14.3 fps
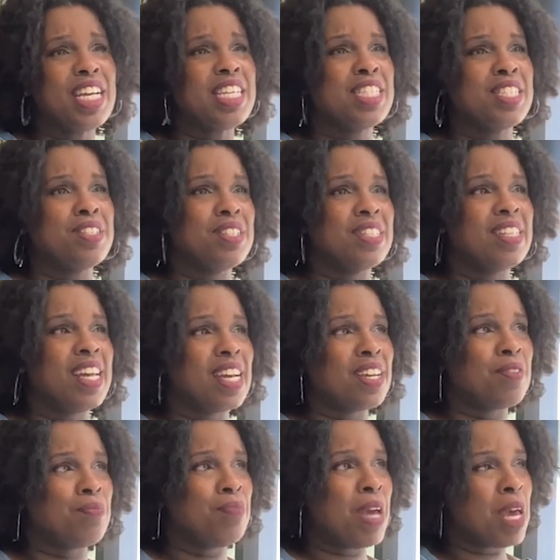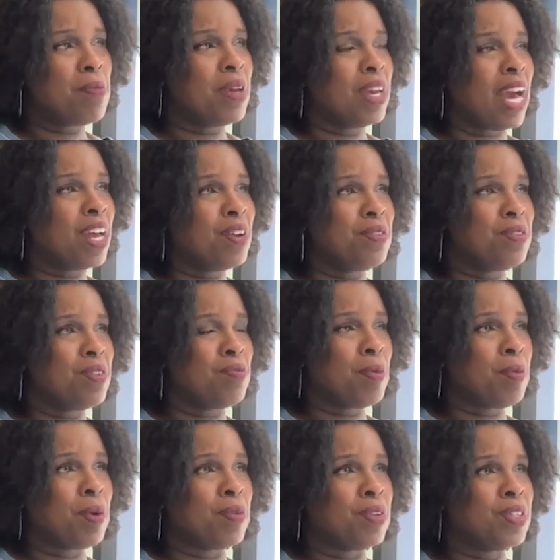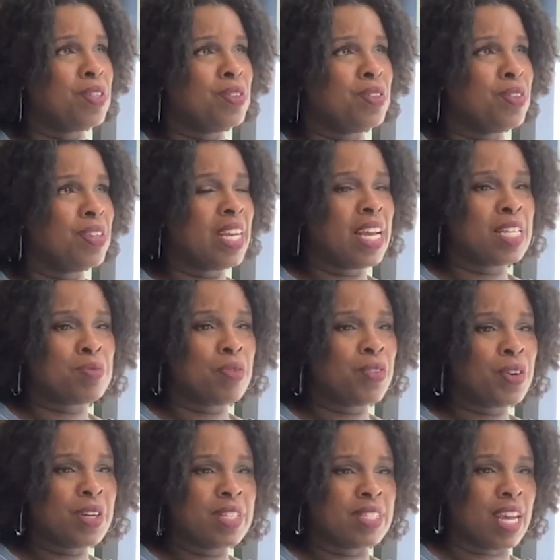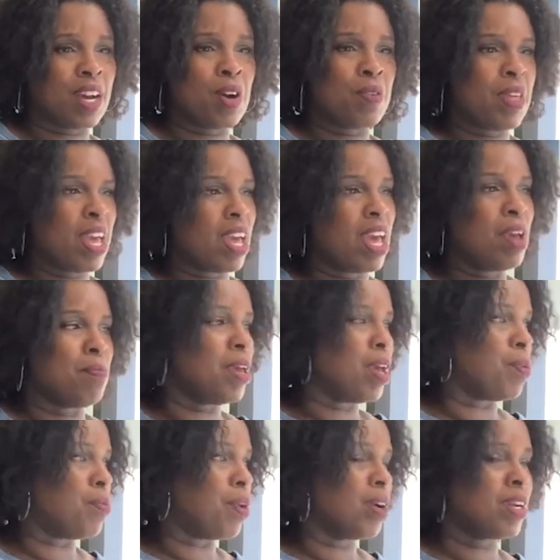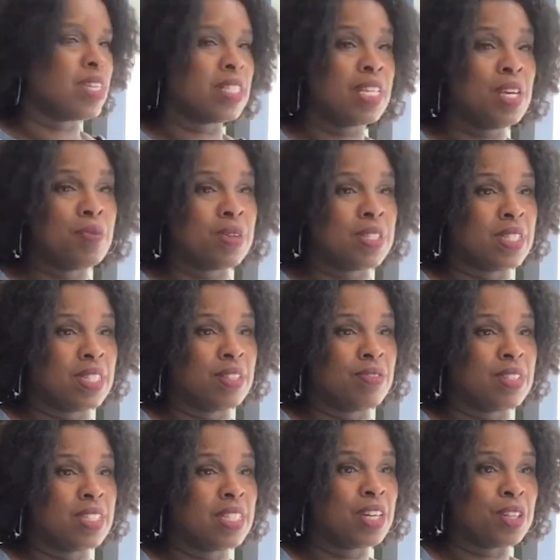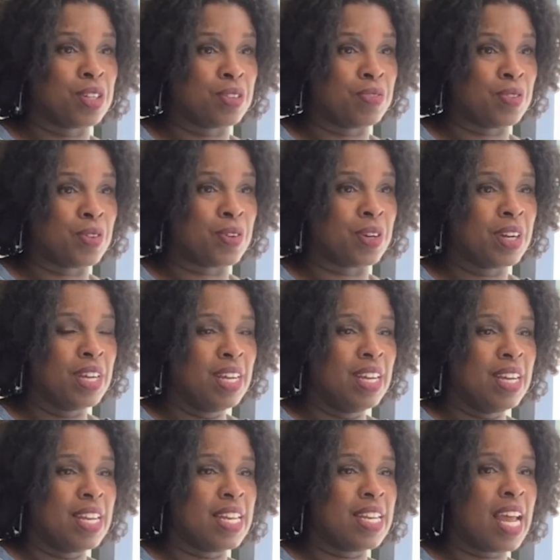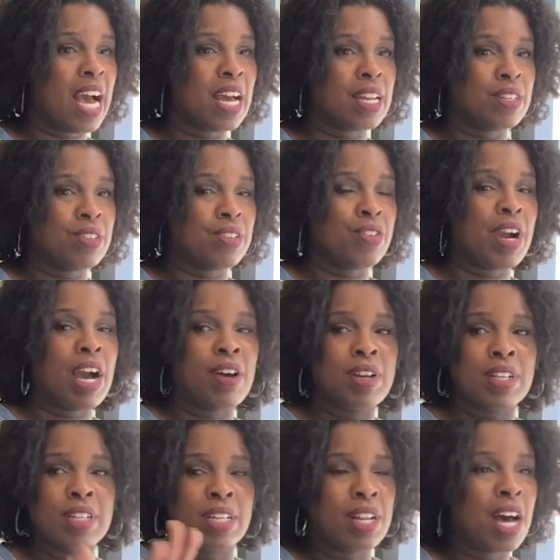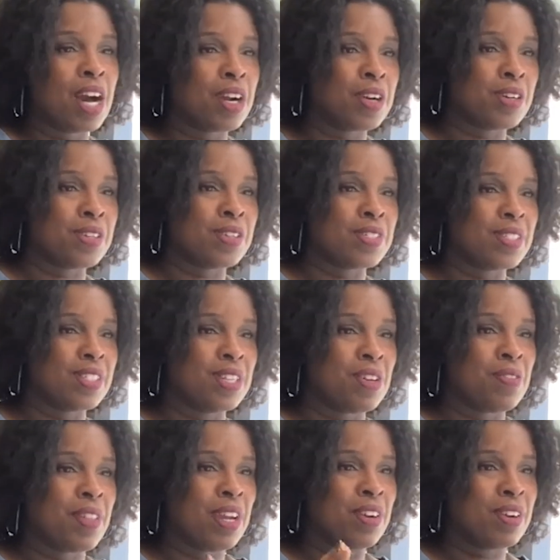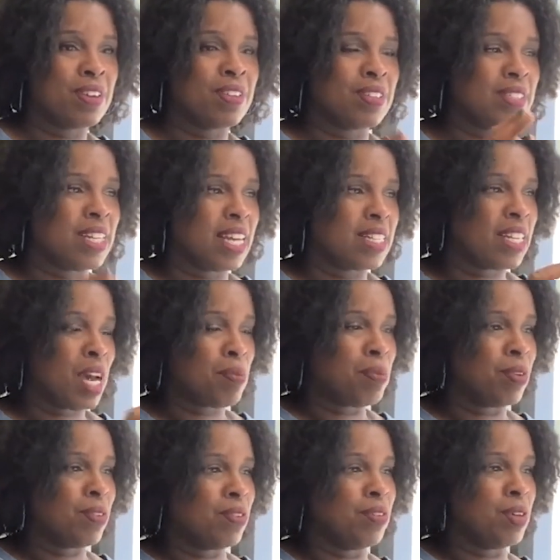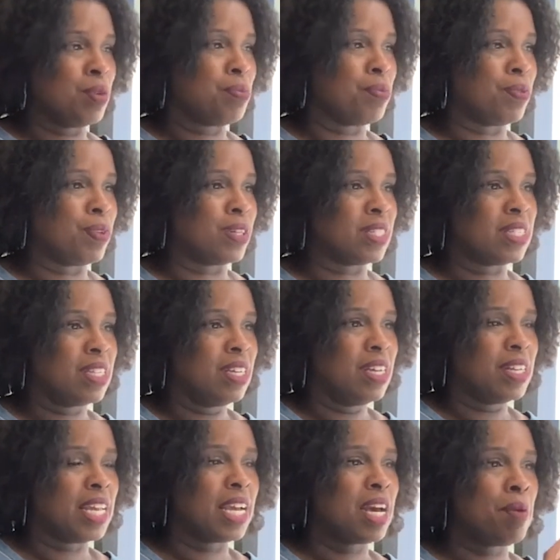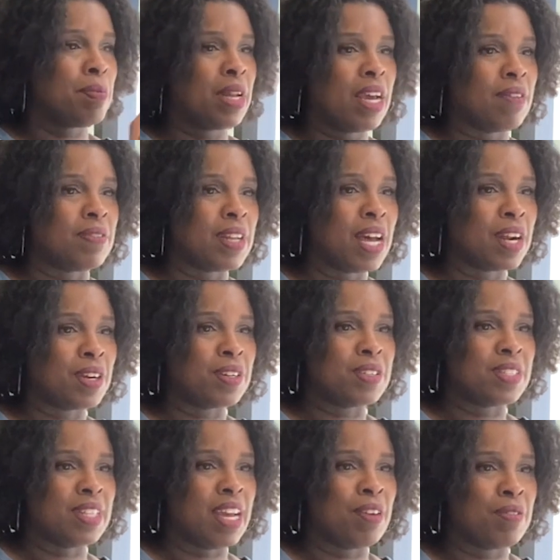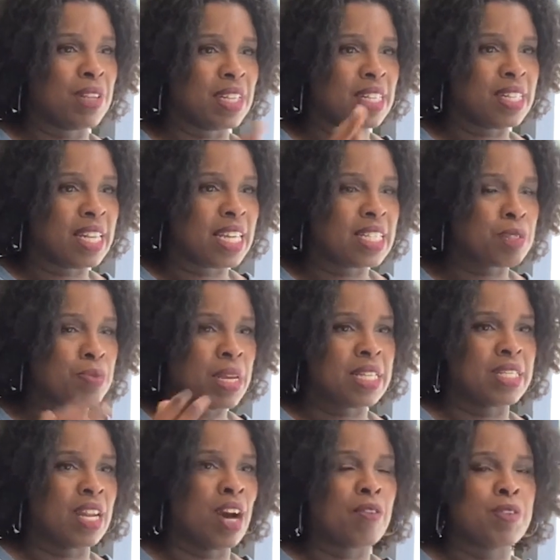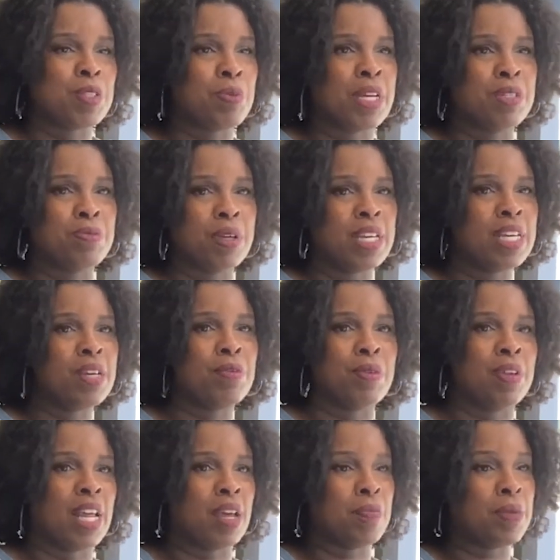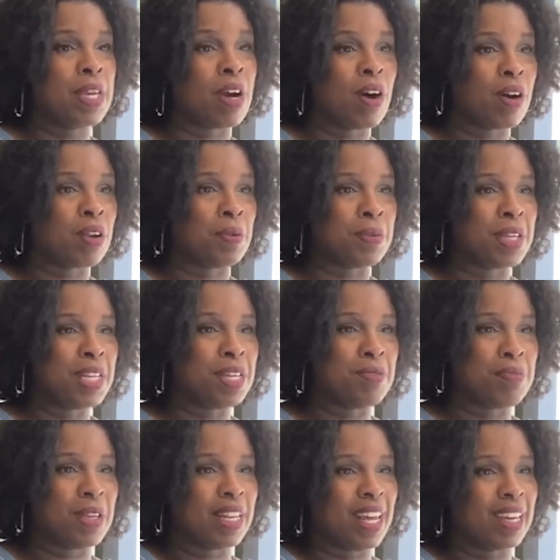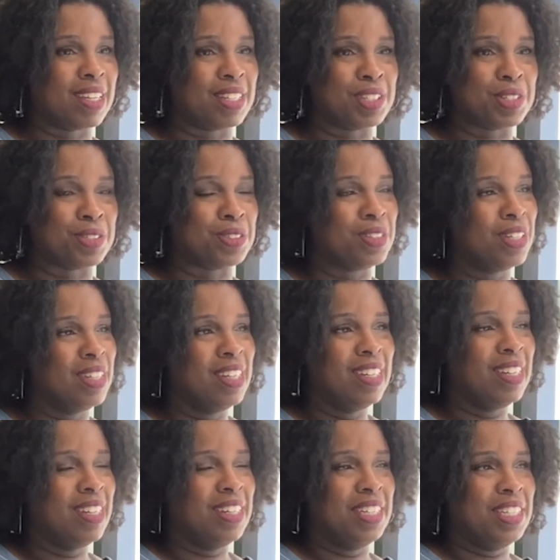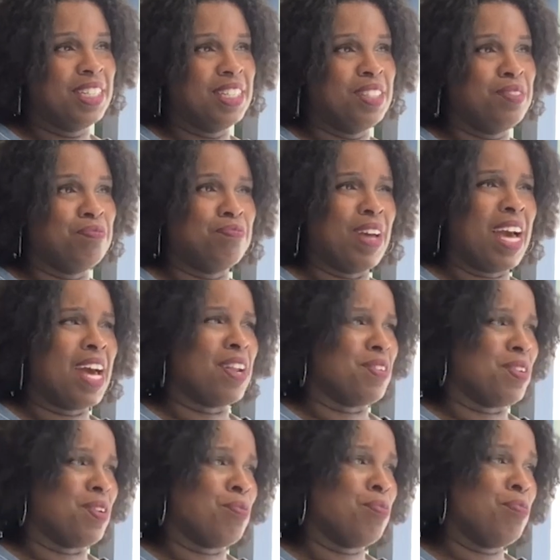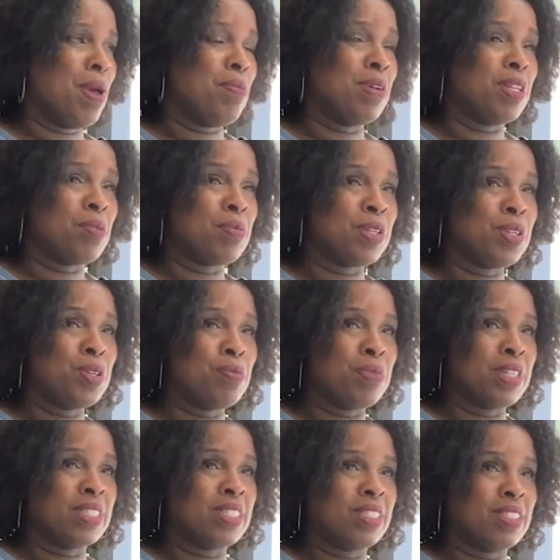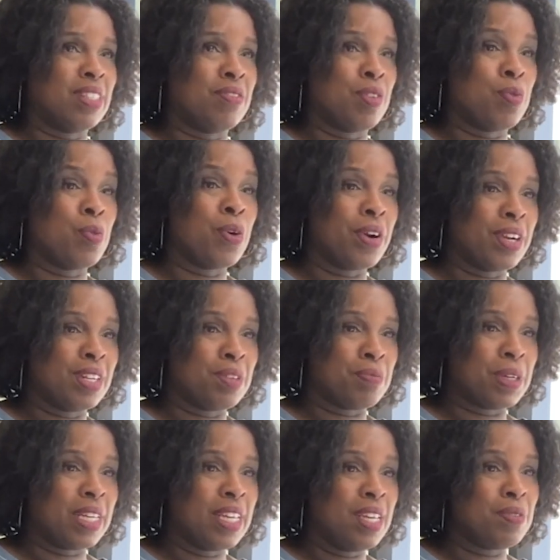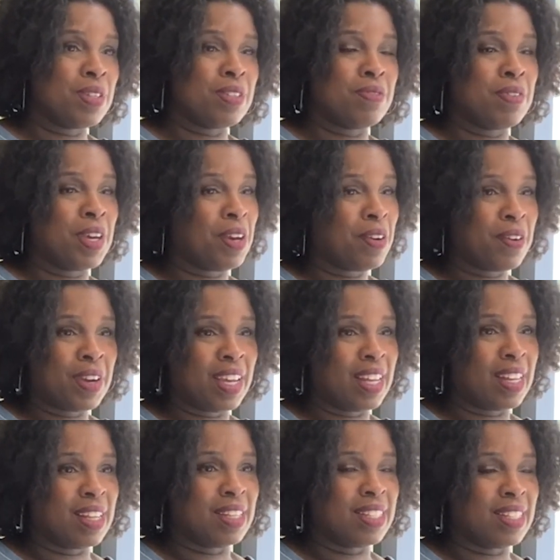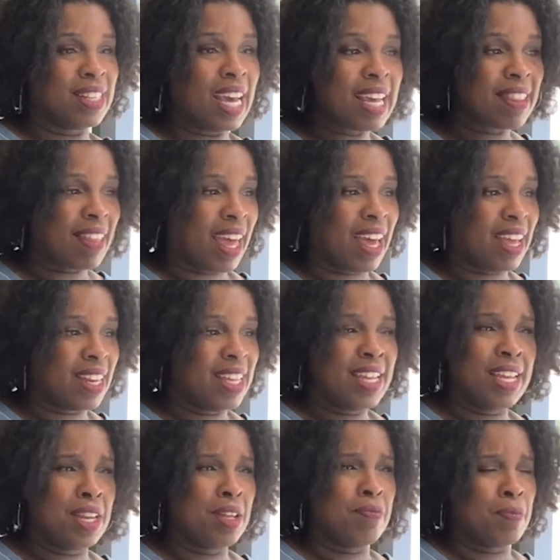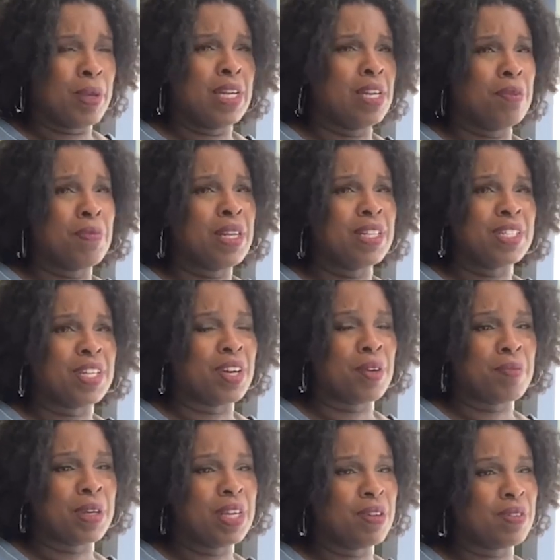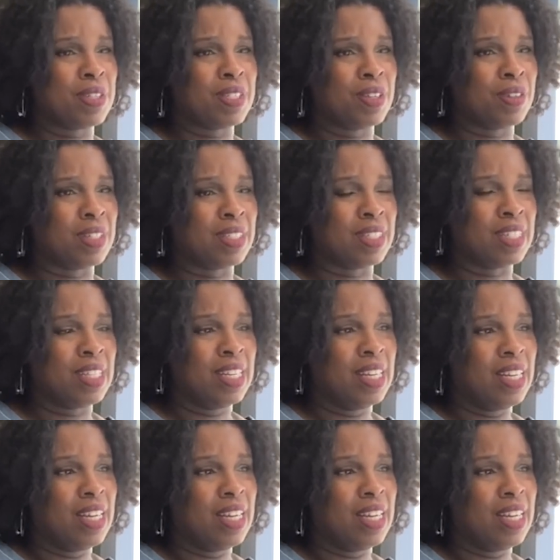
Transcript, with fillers: Just like maybe I don't know. Remember two three days before he's like, oh, they hate me at work because he was a stickler for yeah. not crowding the lockers. You know, they're that type of group was they come in have lockers and not really desk space and office space, but he would like be on them and he'd be like a little. I don't know, maybe a little bit too much of a warden, but he was very like that. He hadn't even been in the military, but he was so good.